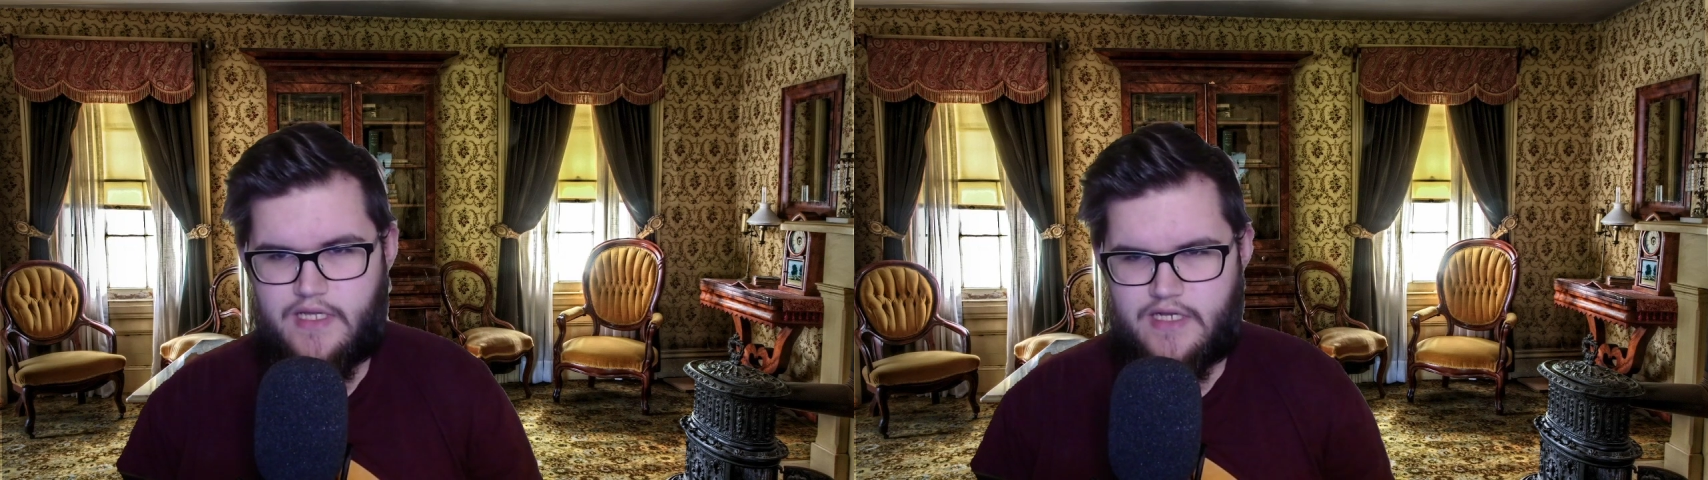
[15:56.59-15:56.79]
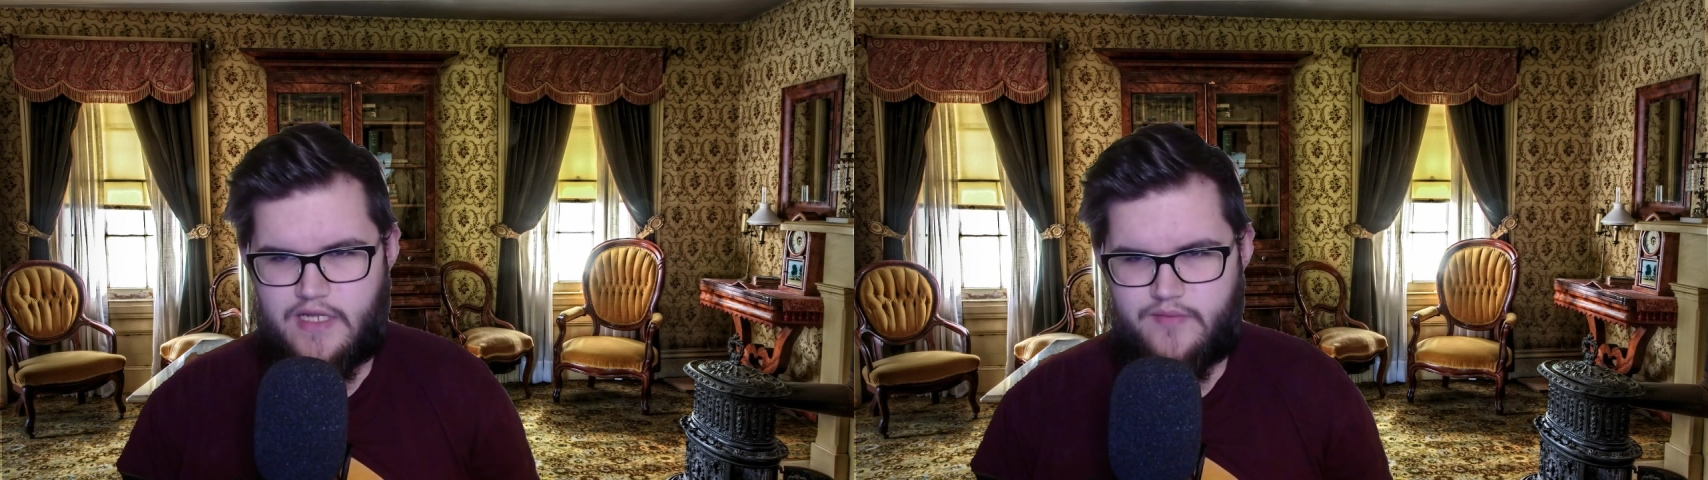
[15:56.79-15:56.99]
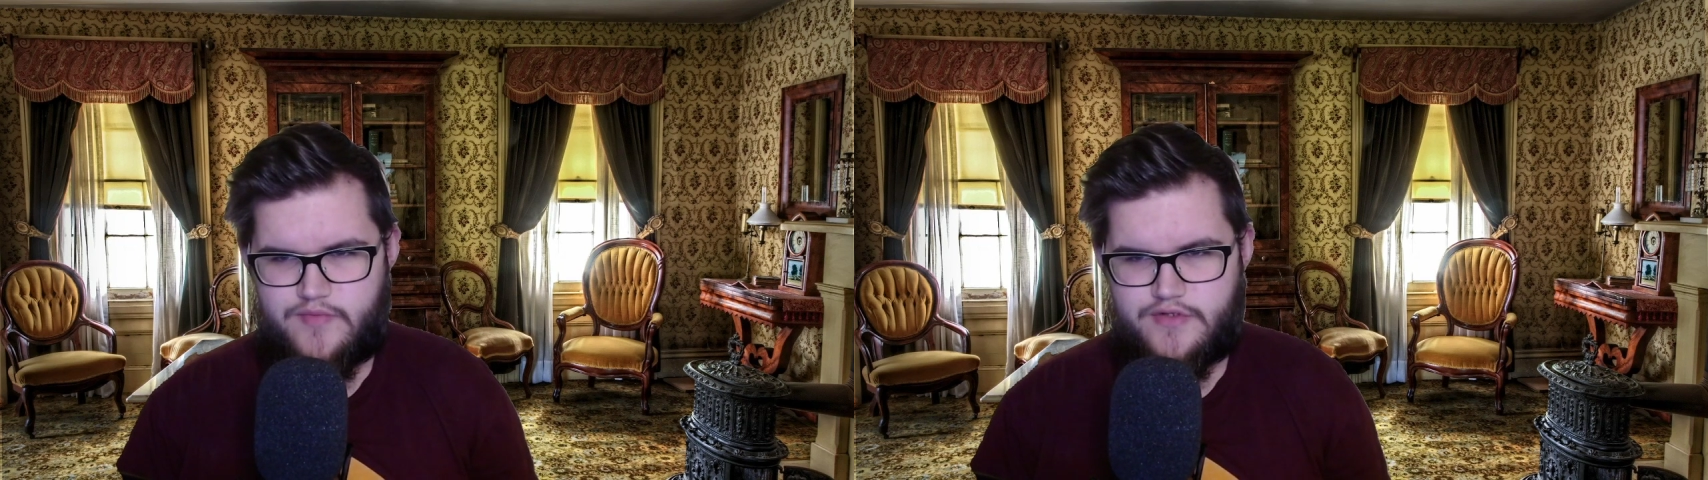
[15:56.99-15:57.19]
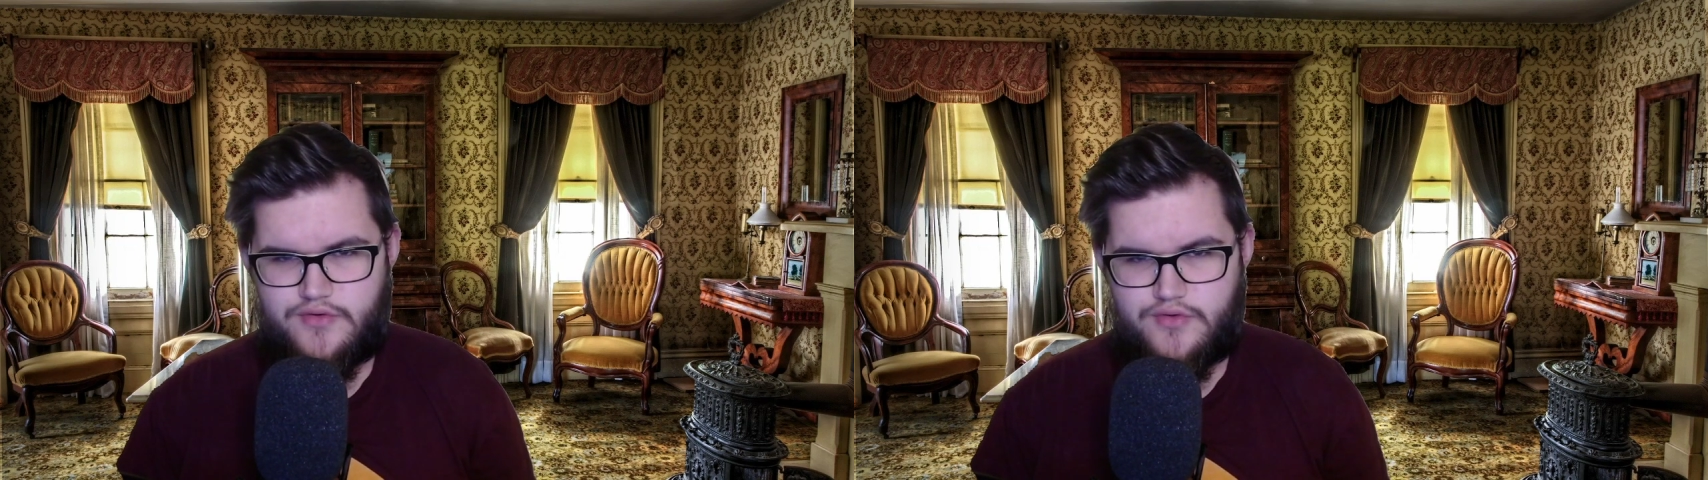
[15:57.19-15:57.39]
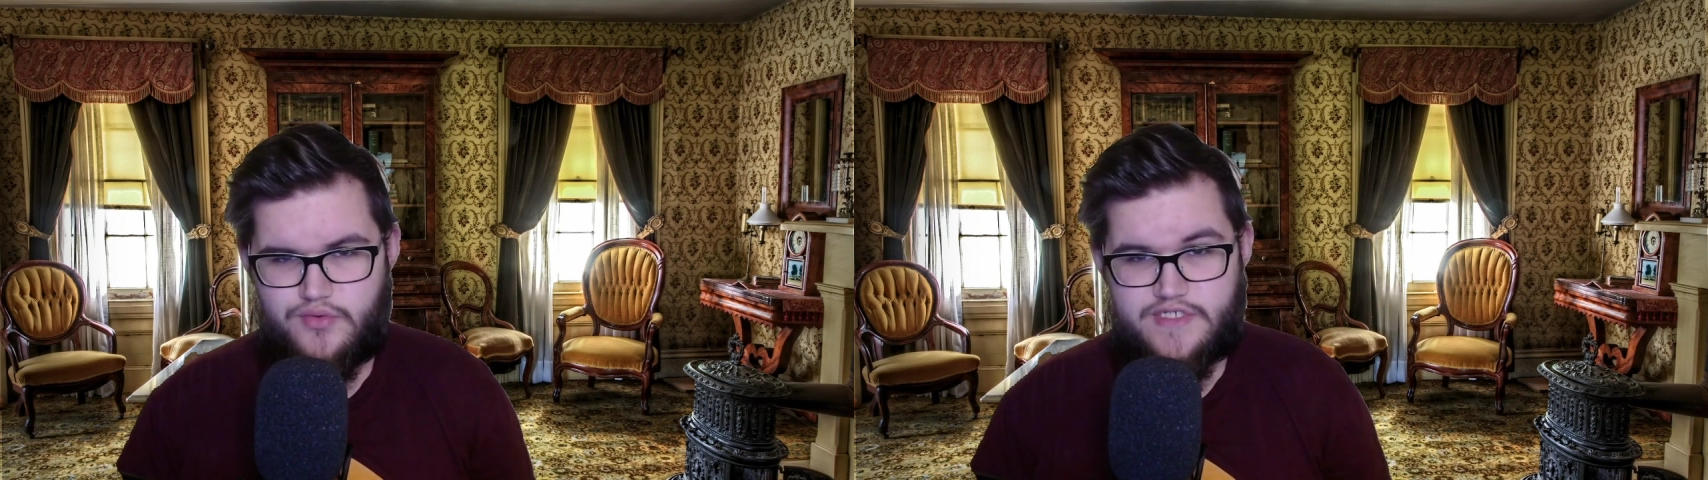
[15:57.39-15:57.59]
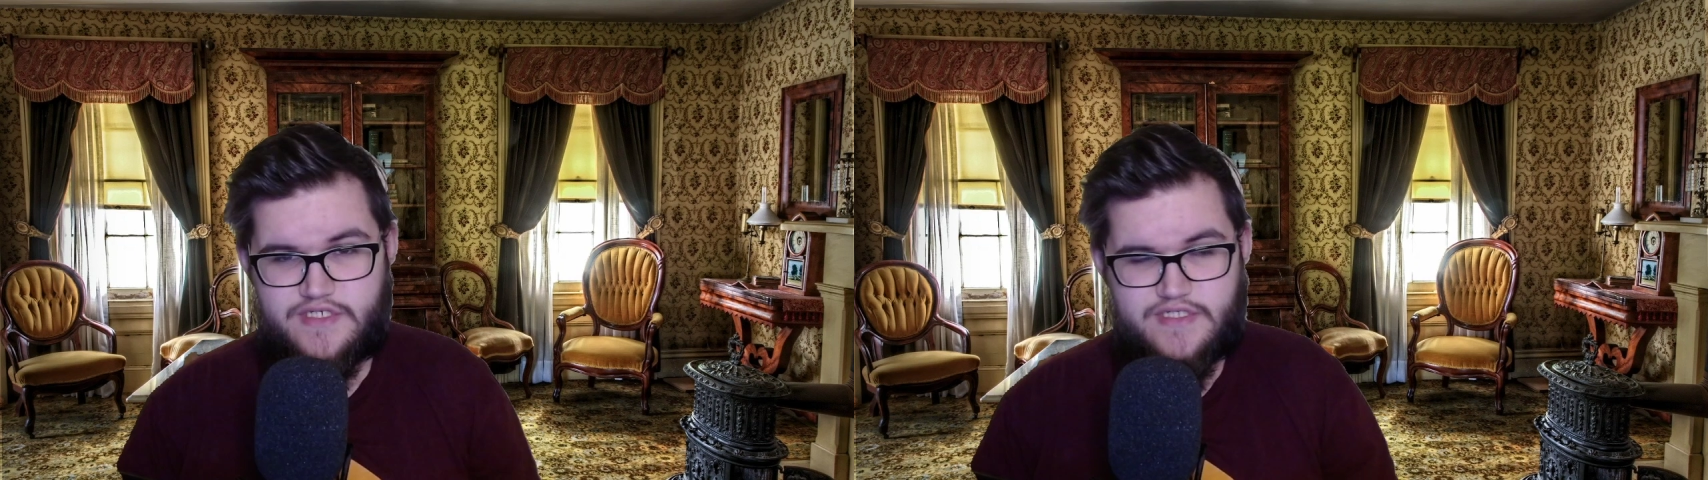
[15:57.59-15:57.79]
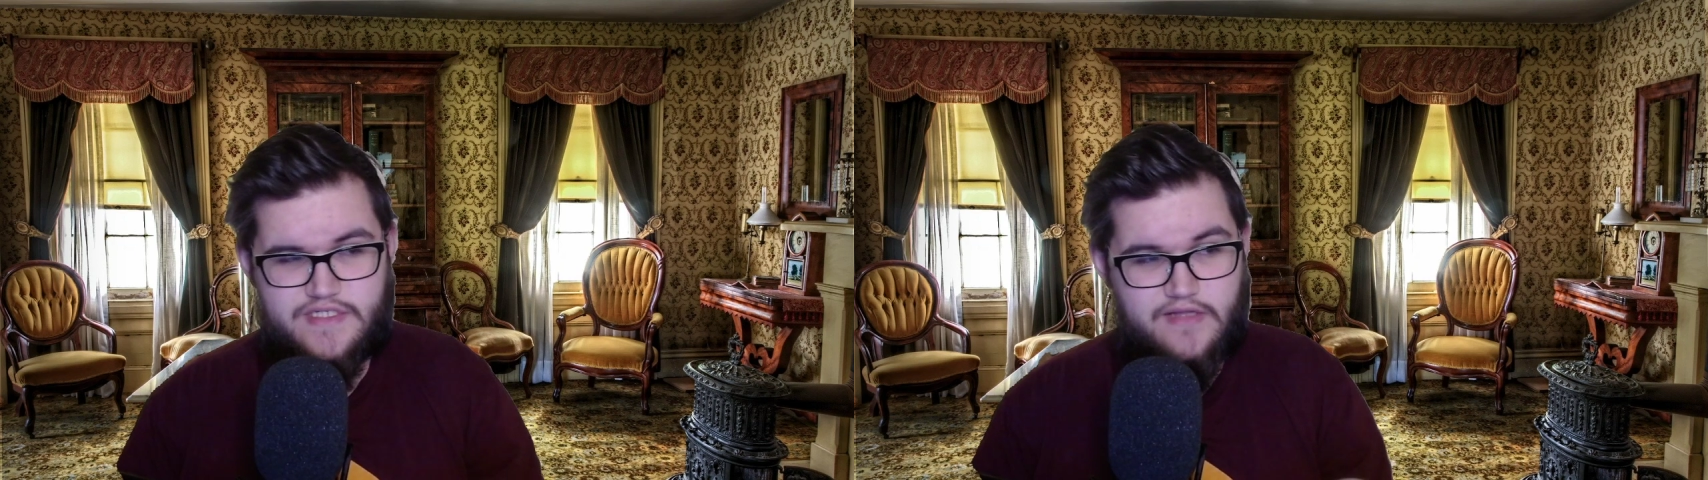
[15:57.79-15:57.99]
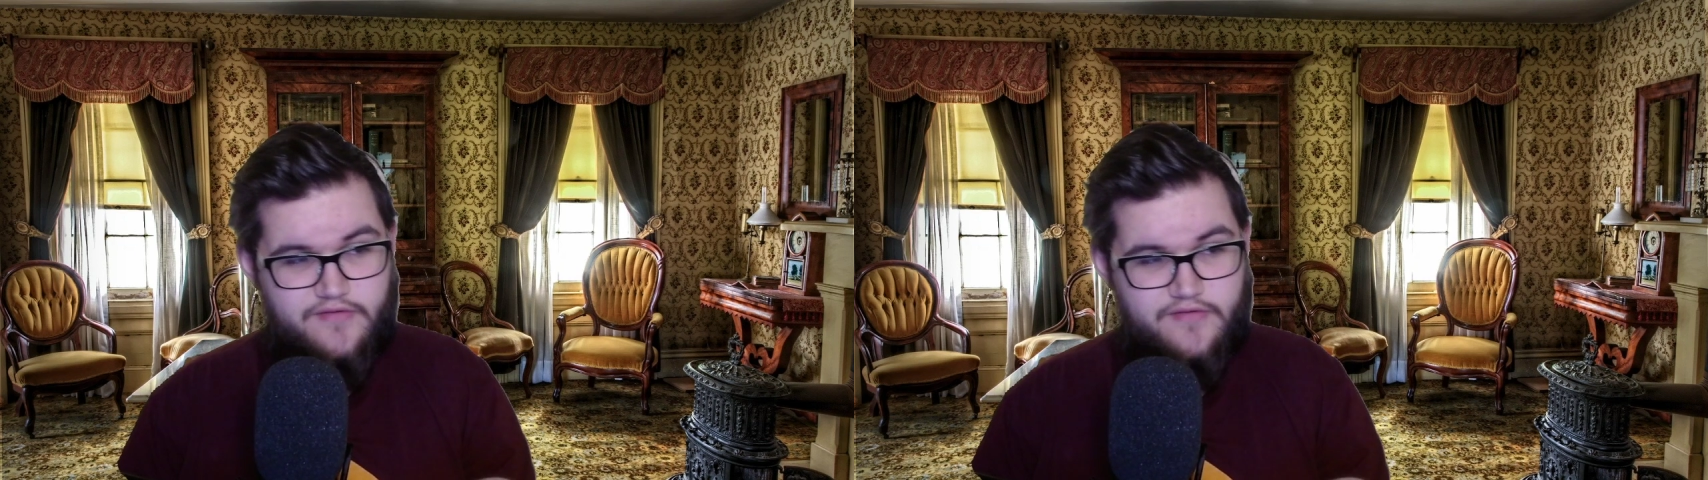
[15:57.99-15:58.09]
claimed the good wishes and